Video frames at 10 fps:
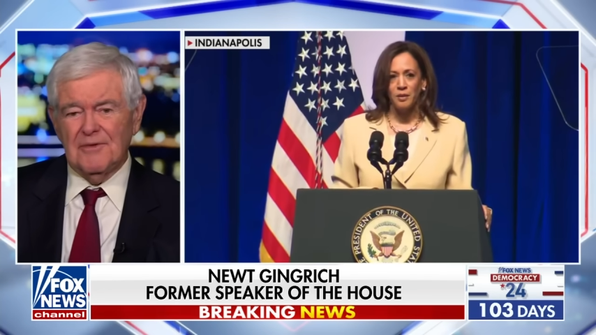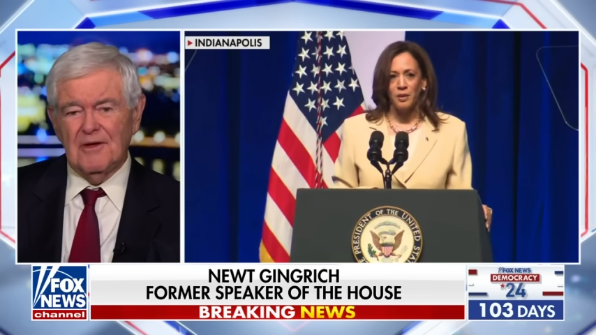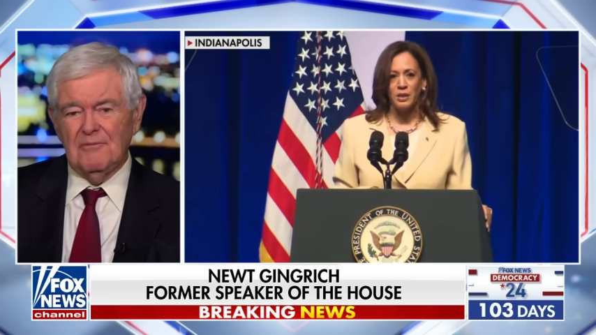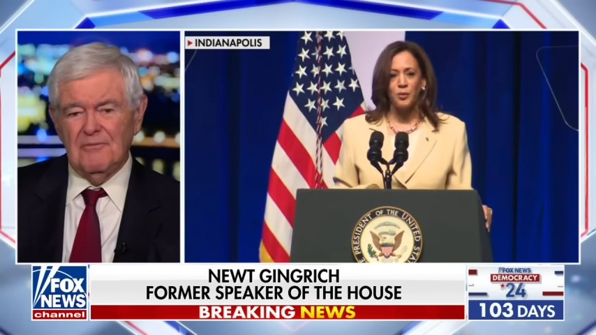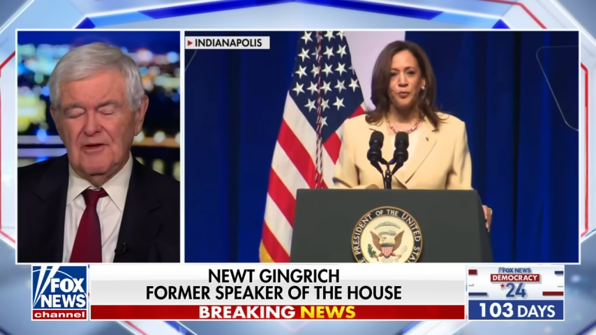
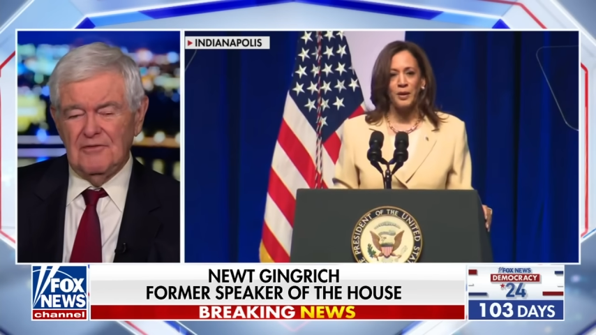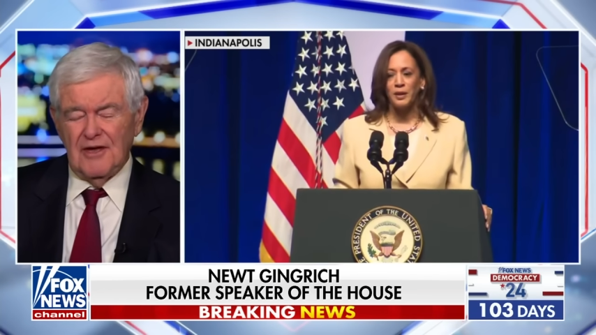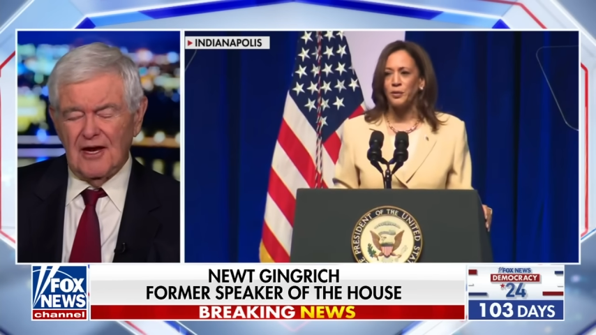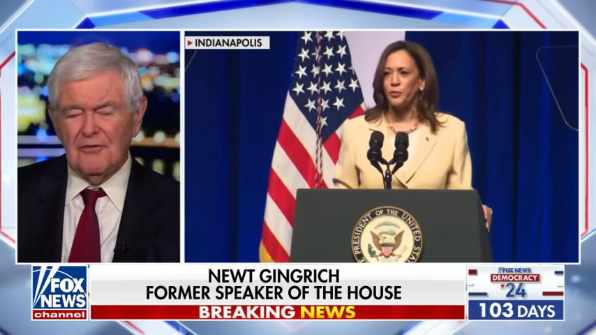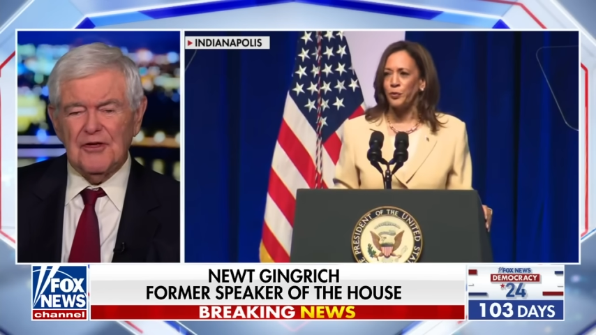Speaker 1: I
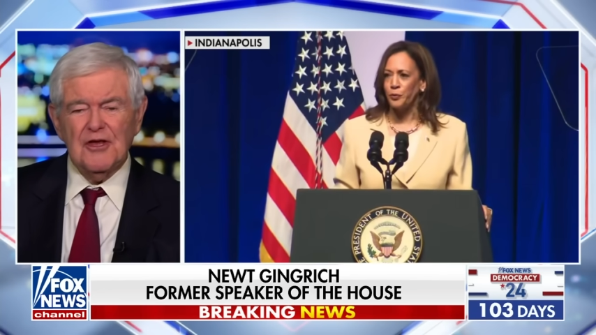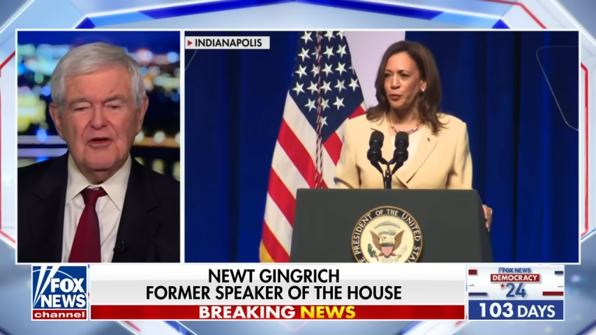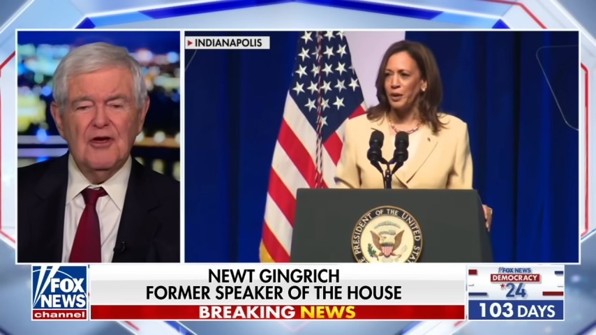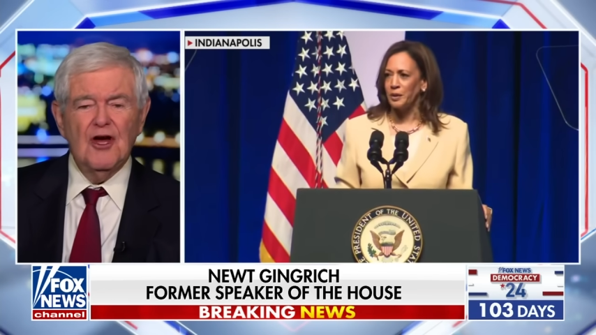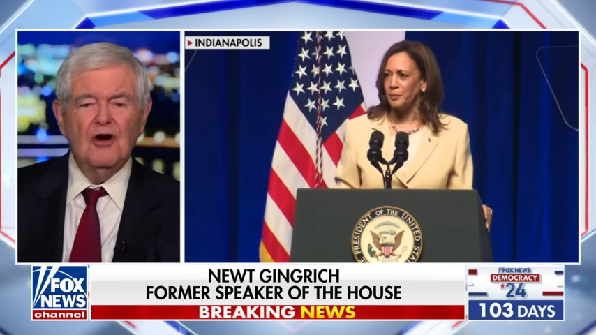don't think you
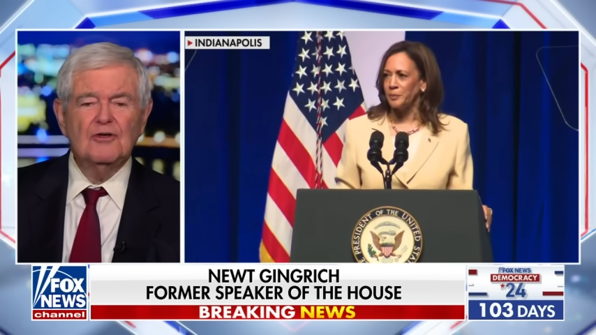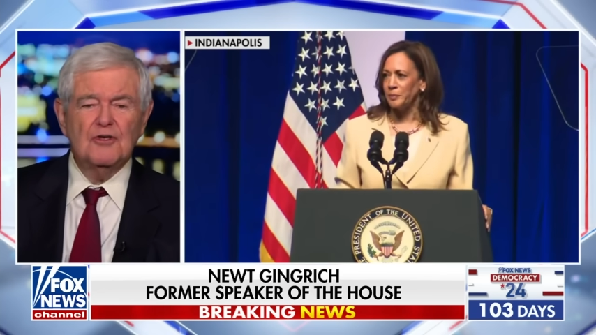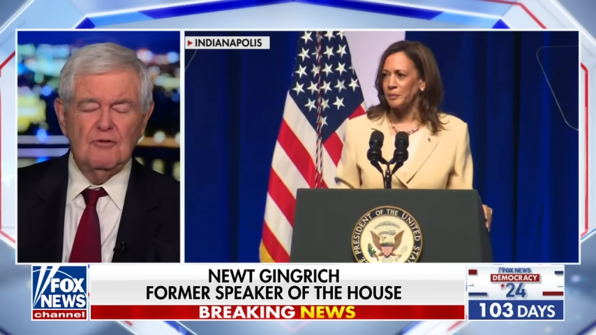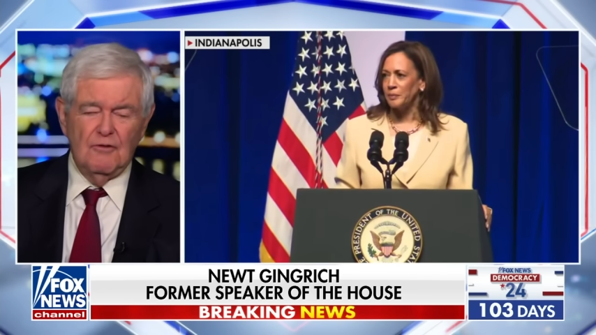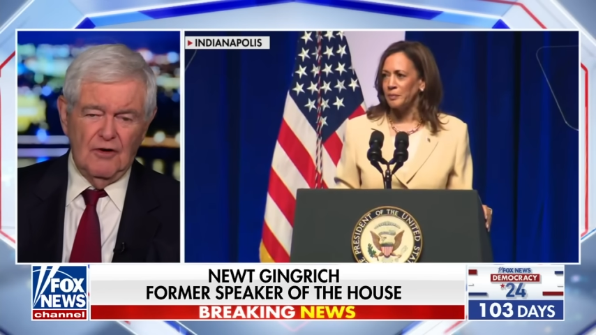can go
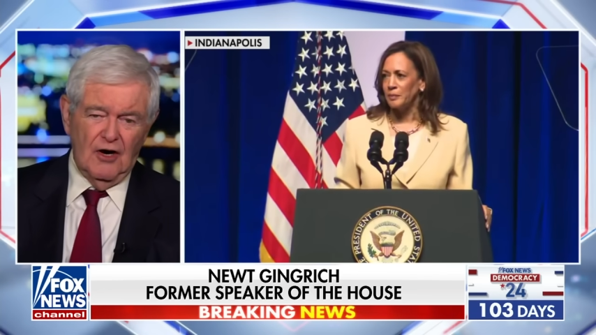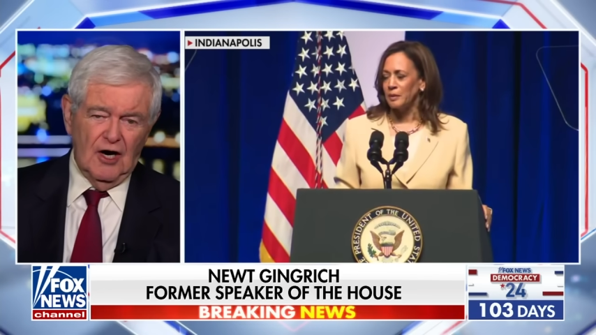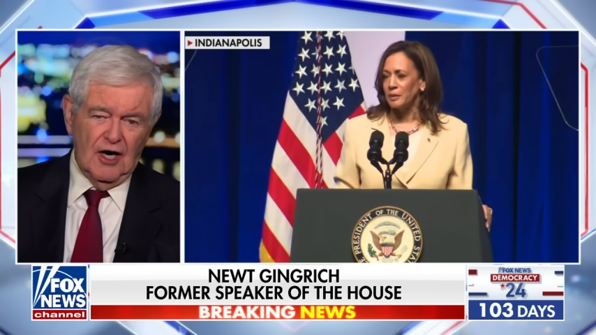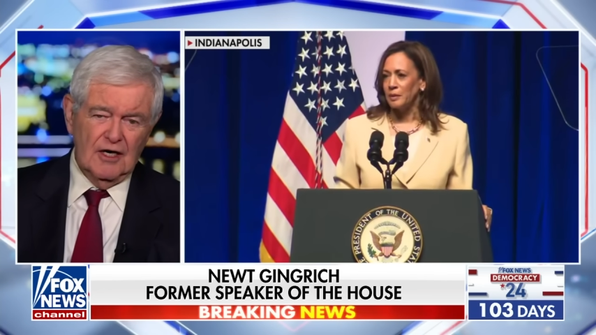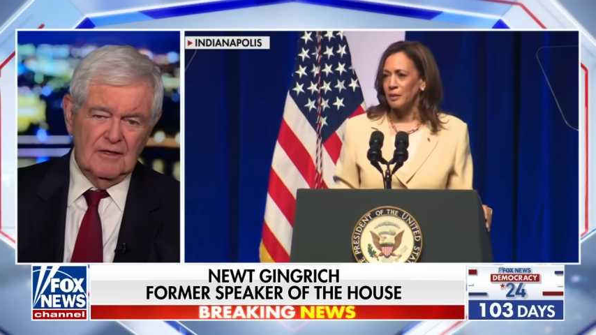too
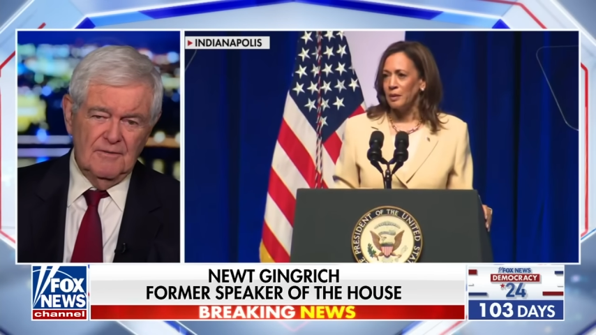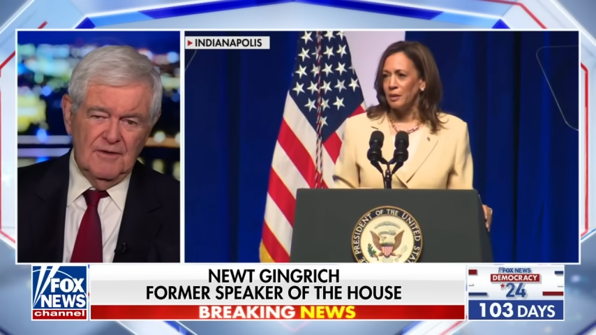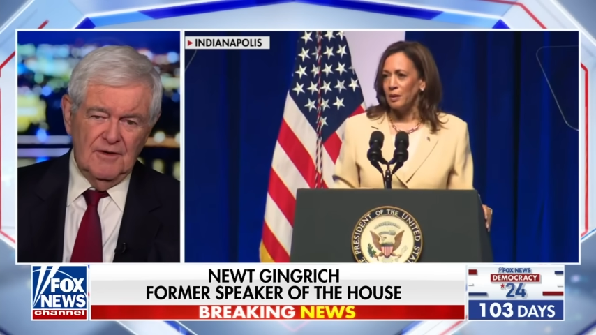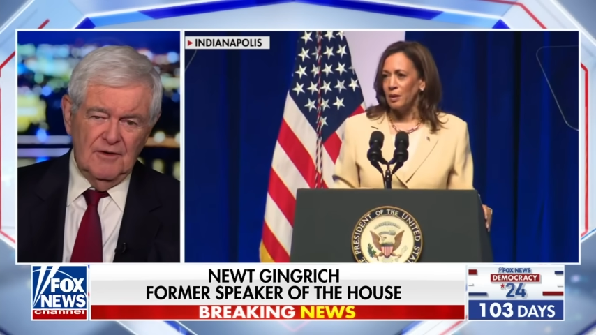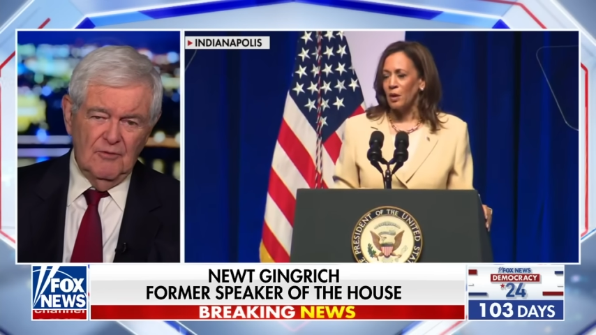far
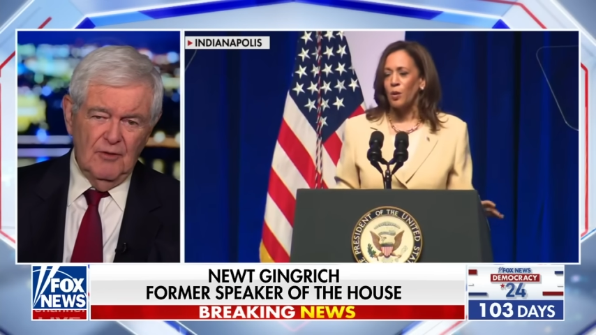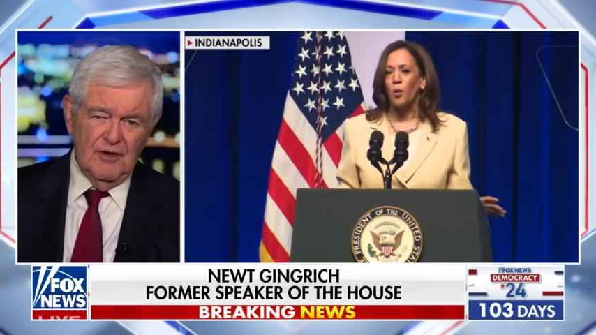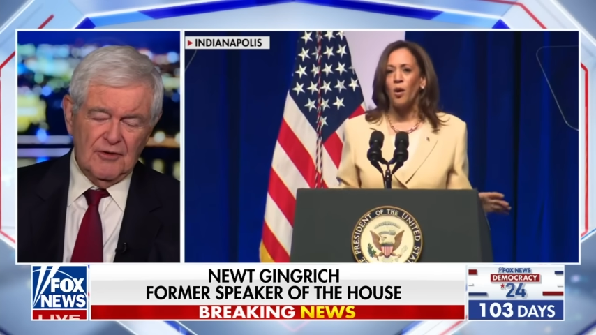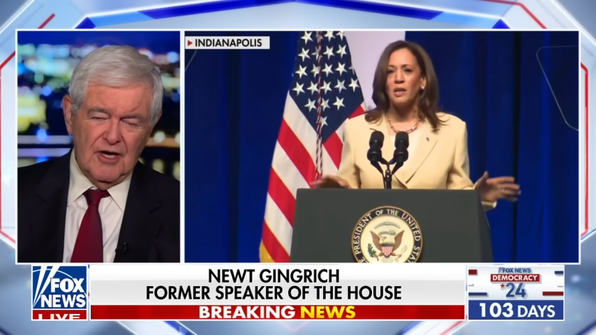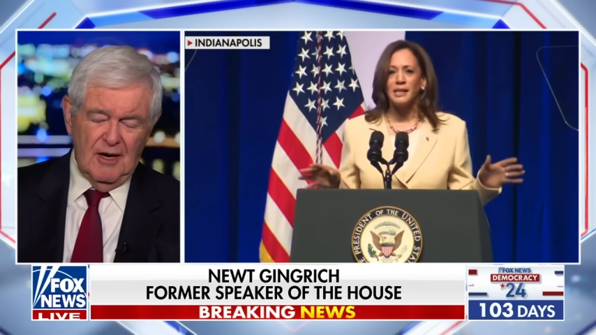
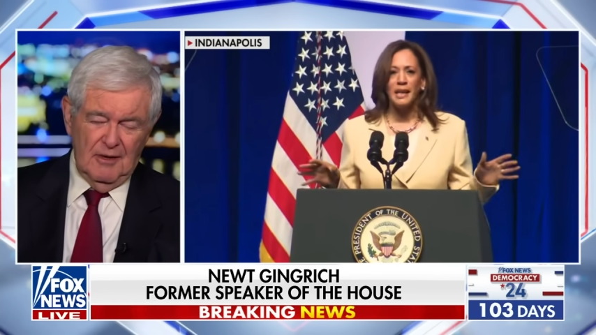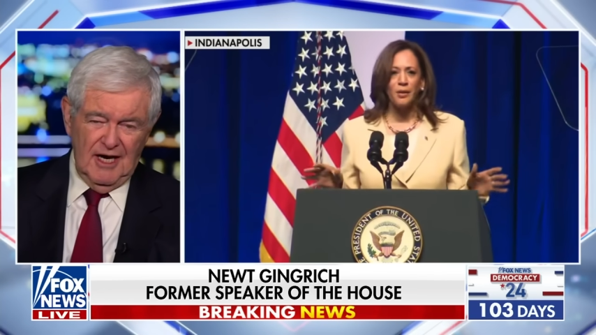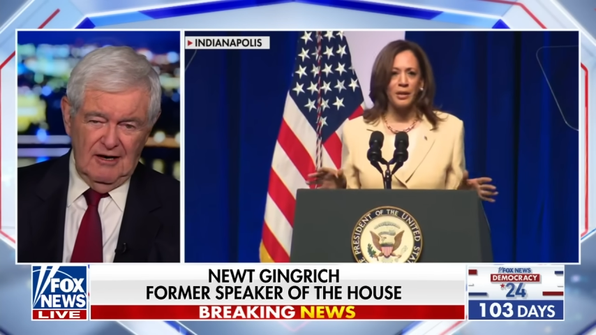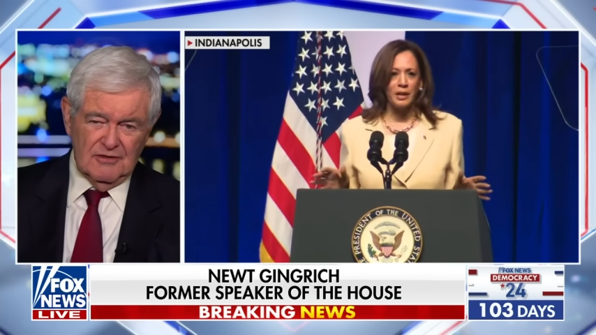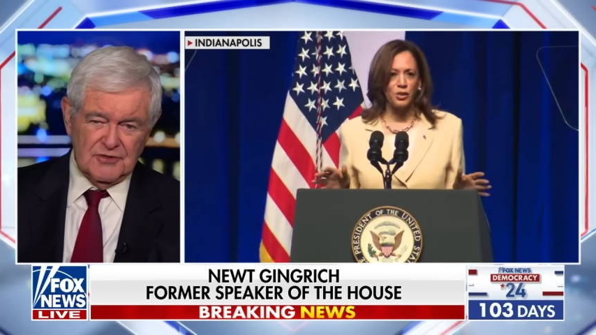with Kamala
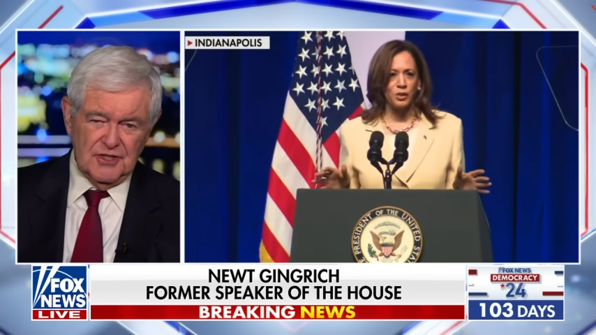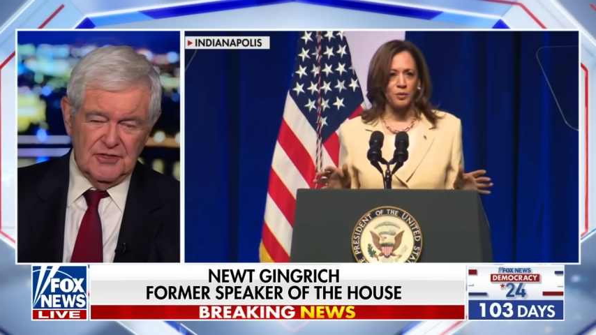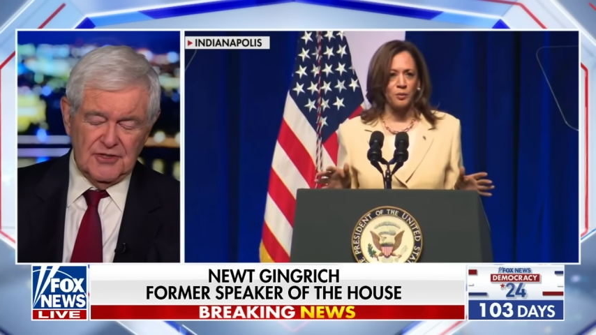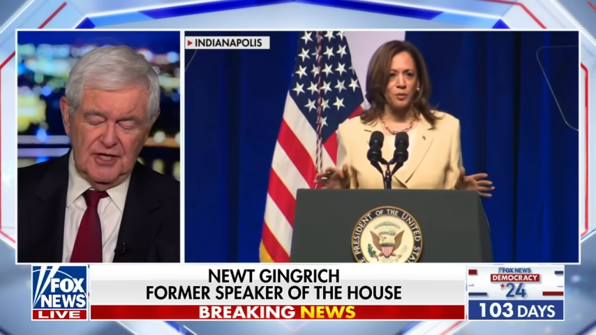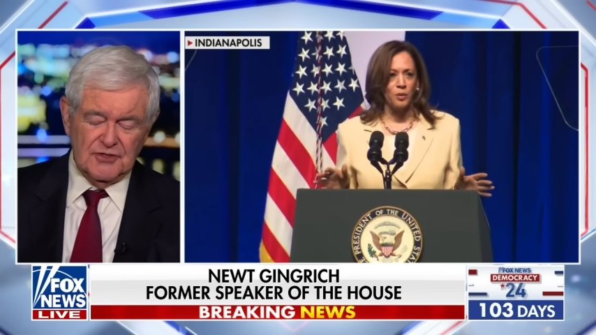Harris. She
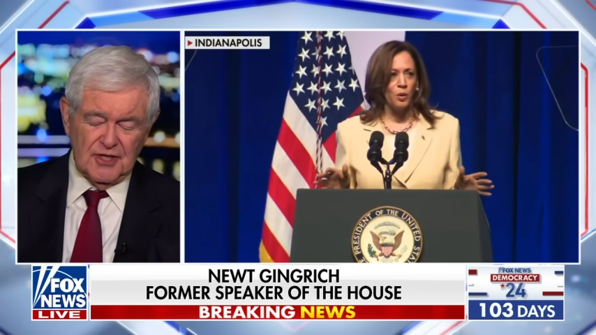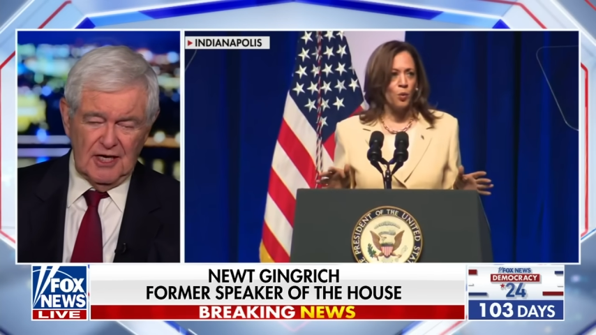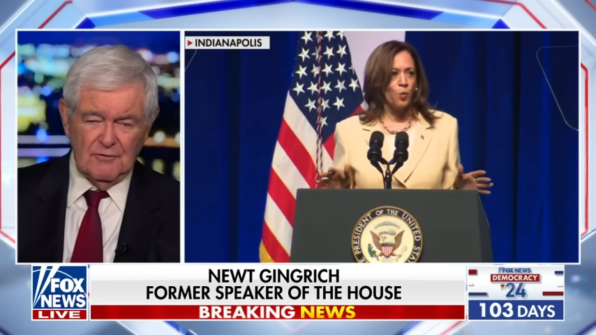is a San